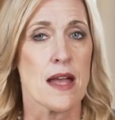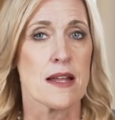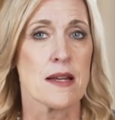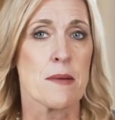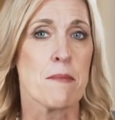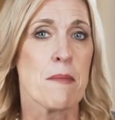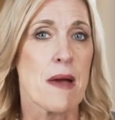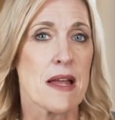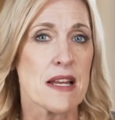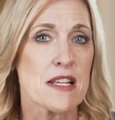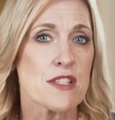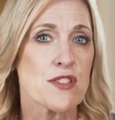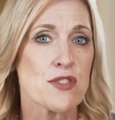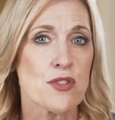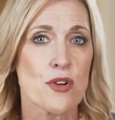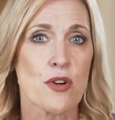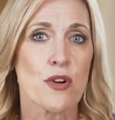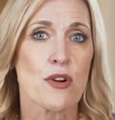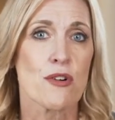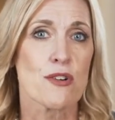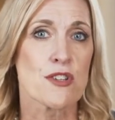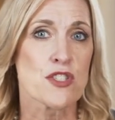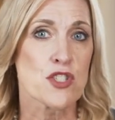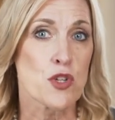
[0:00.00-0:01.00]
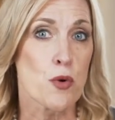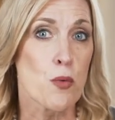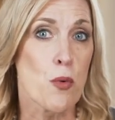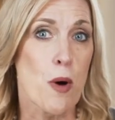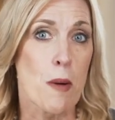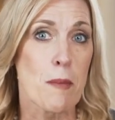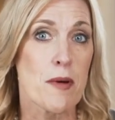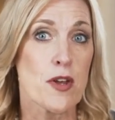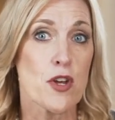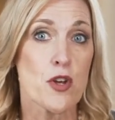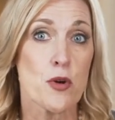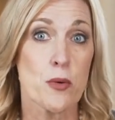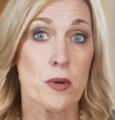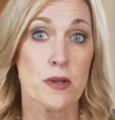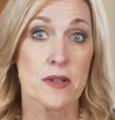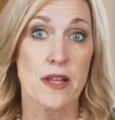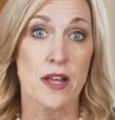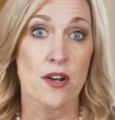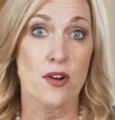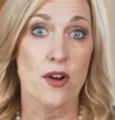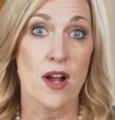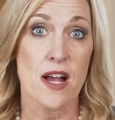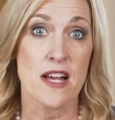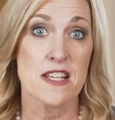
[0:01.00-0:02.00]
And in many circles, a woman who will
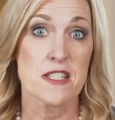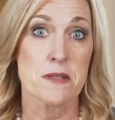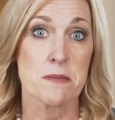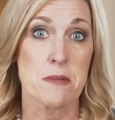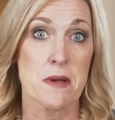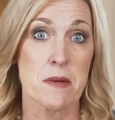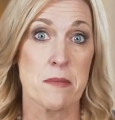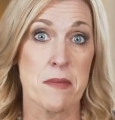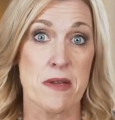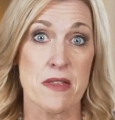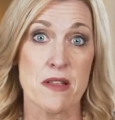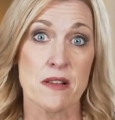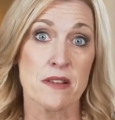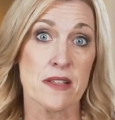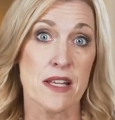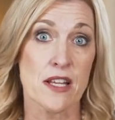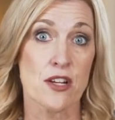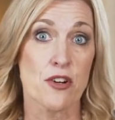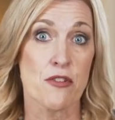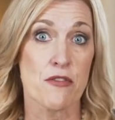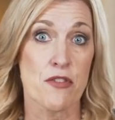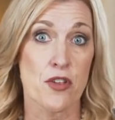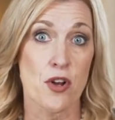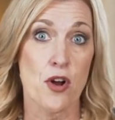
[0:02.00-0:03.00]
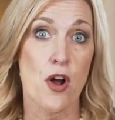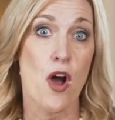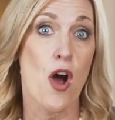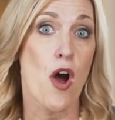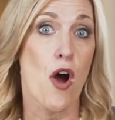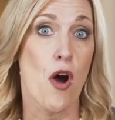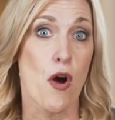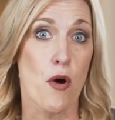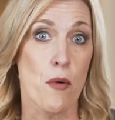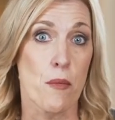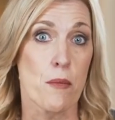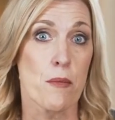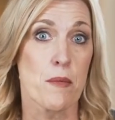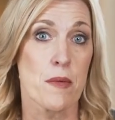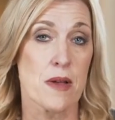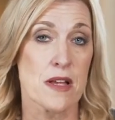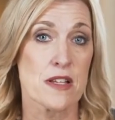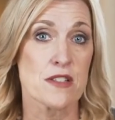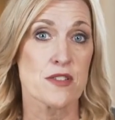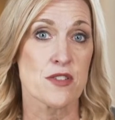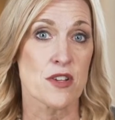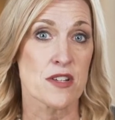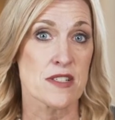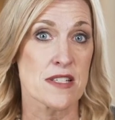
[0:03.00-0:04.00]
let her husband be the leader of their home
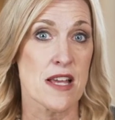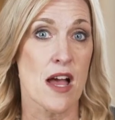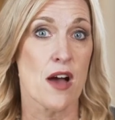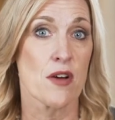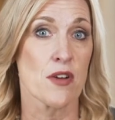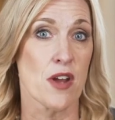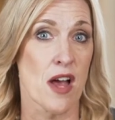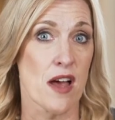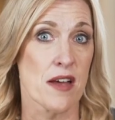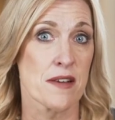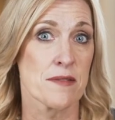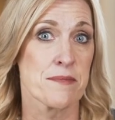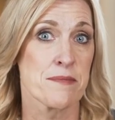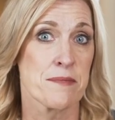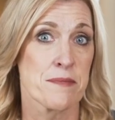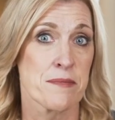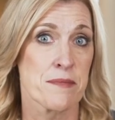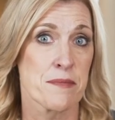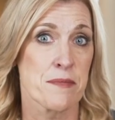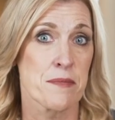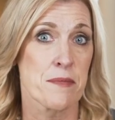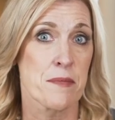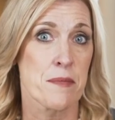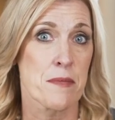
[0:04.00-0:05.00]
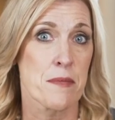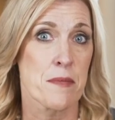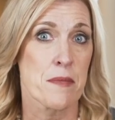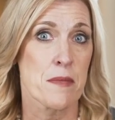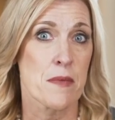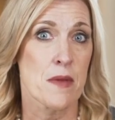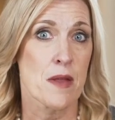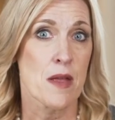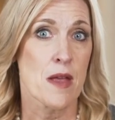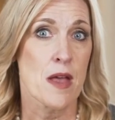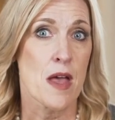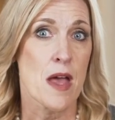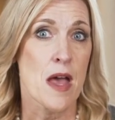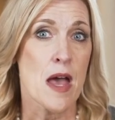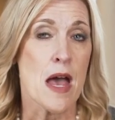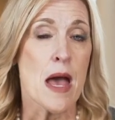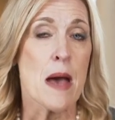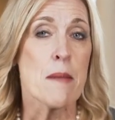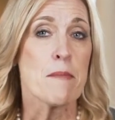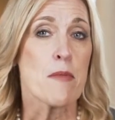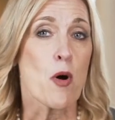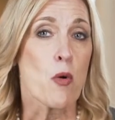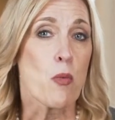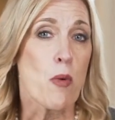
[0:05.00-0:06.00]
is looked down on.
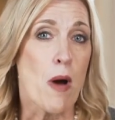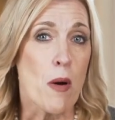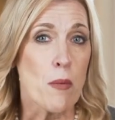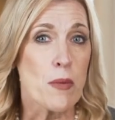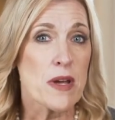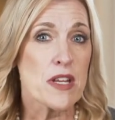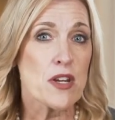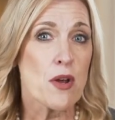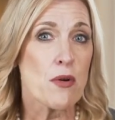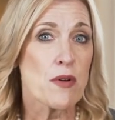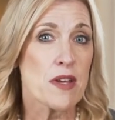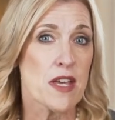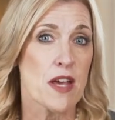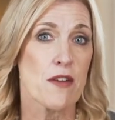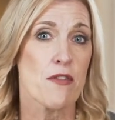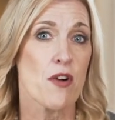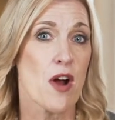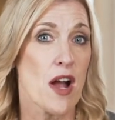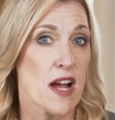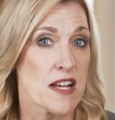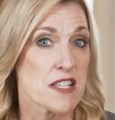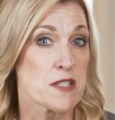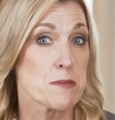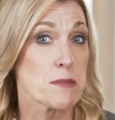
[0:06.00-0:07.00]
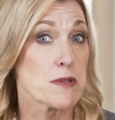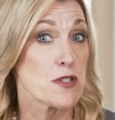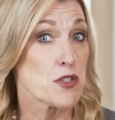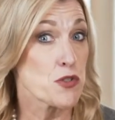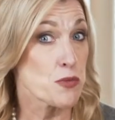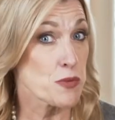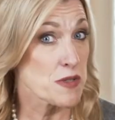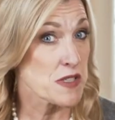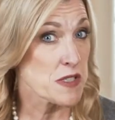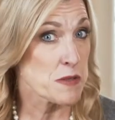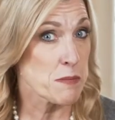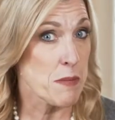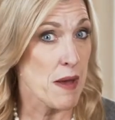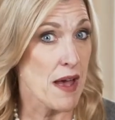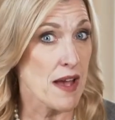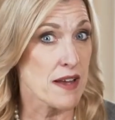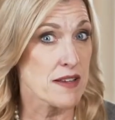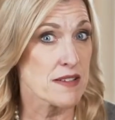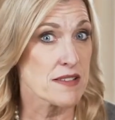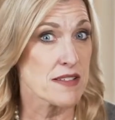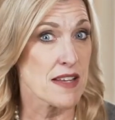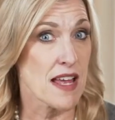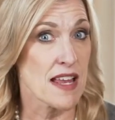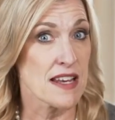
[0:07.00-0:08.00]
But when we don't give our husbands
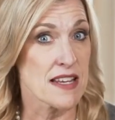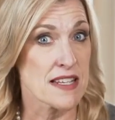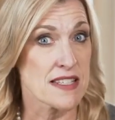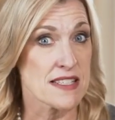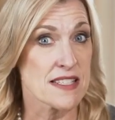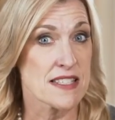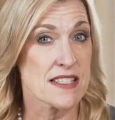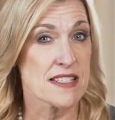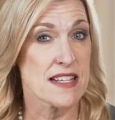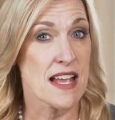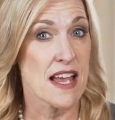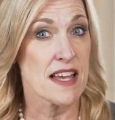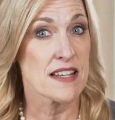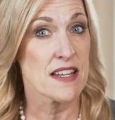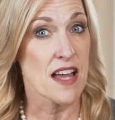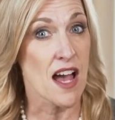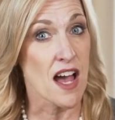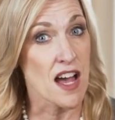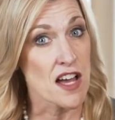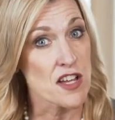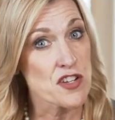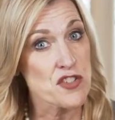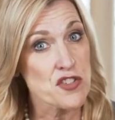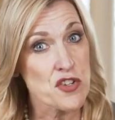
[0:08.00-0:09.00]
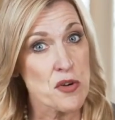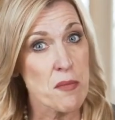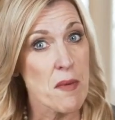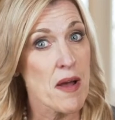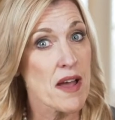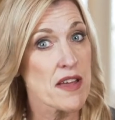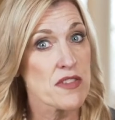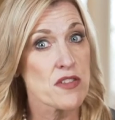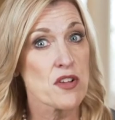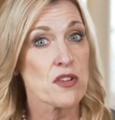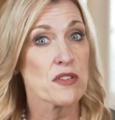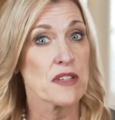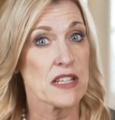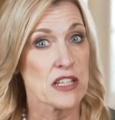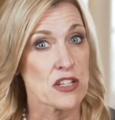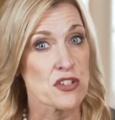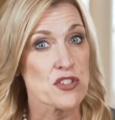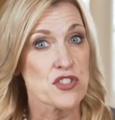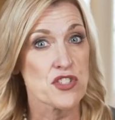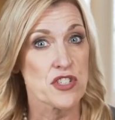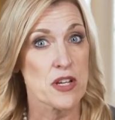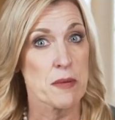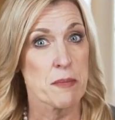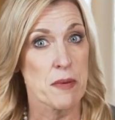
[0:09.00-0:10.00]
respect and instead undermine their
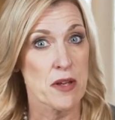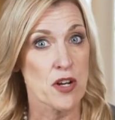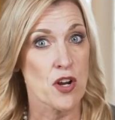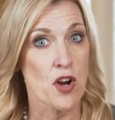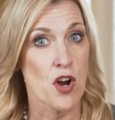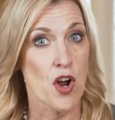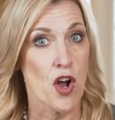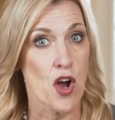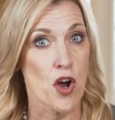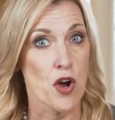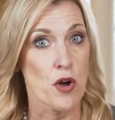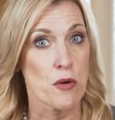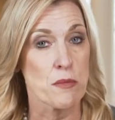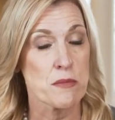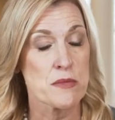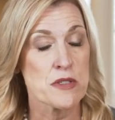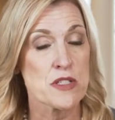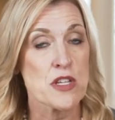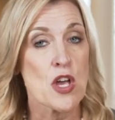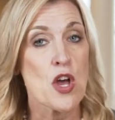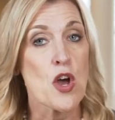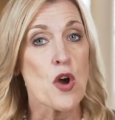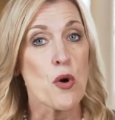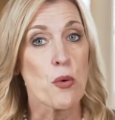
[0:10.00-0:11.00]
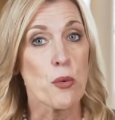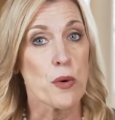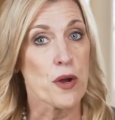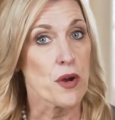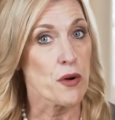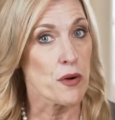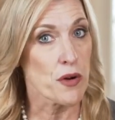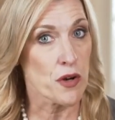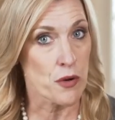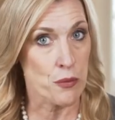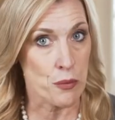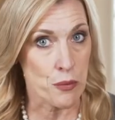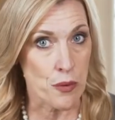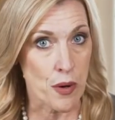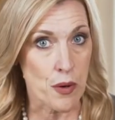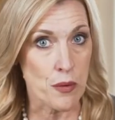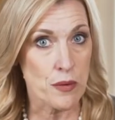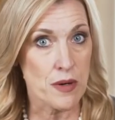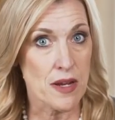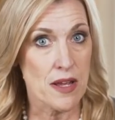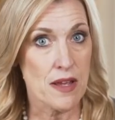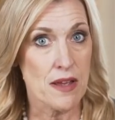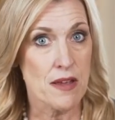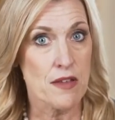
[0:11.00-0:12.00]
leadership in our homes, we are
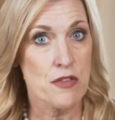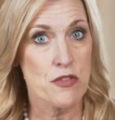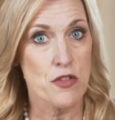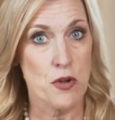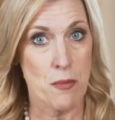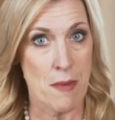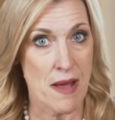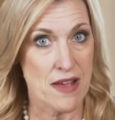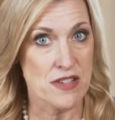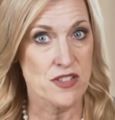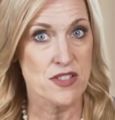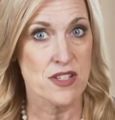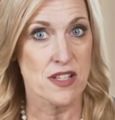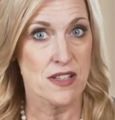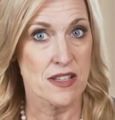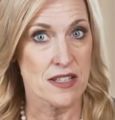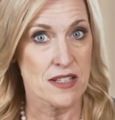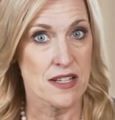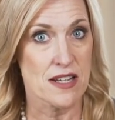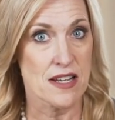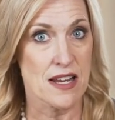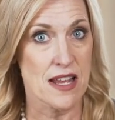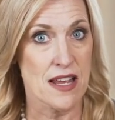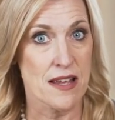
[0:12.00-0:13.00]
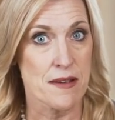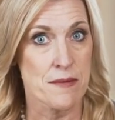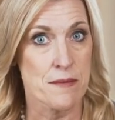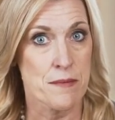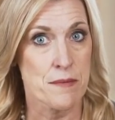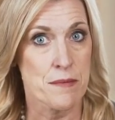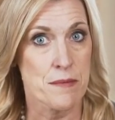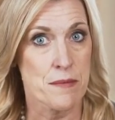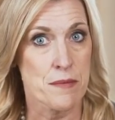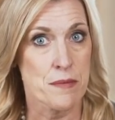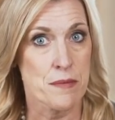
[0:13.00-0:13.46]
eroding their masculinity.